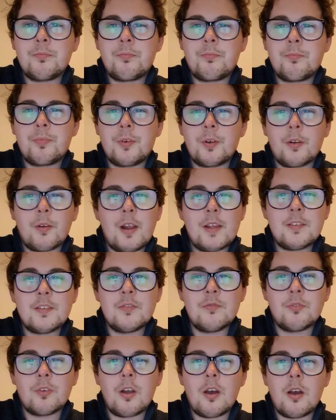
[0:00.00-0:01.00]

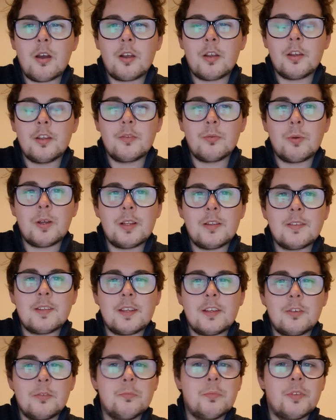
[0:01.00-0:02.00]
progressive rock as well as
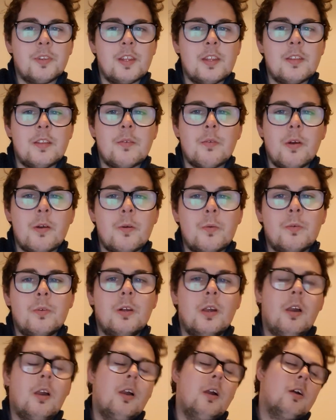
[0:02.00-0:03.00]
encompassing their own.
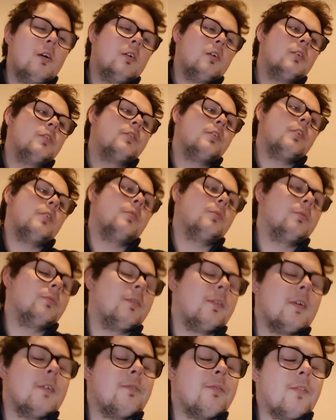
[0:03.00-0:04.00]
So
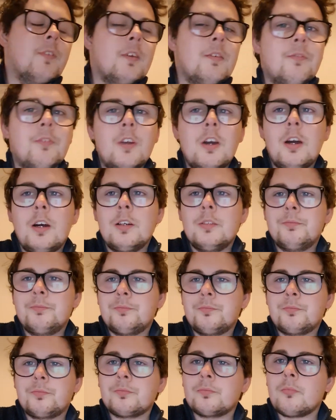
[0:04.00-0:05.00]
they've got
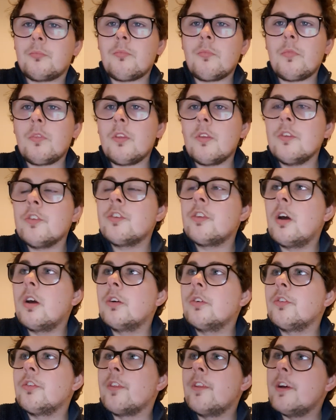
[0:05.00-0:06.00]

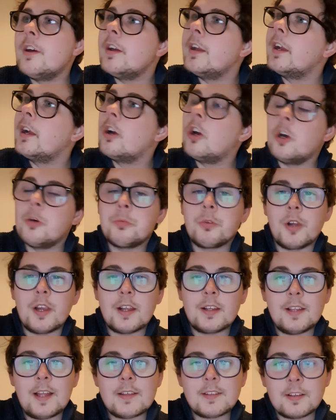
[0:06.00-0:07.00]
songs that incorporate
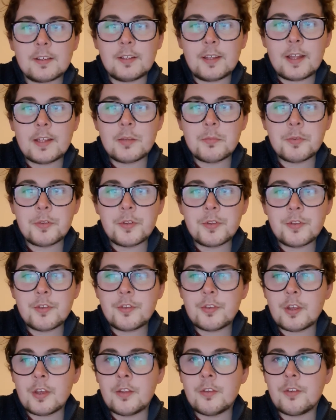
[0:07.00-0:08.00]
classical
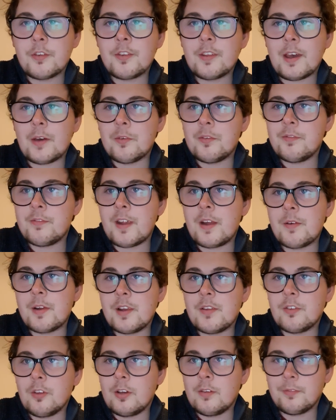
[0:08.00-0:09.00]
elements and sound very
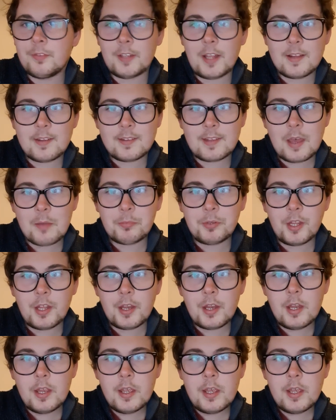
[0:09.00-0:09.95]
sort of Led Zeppelin.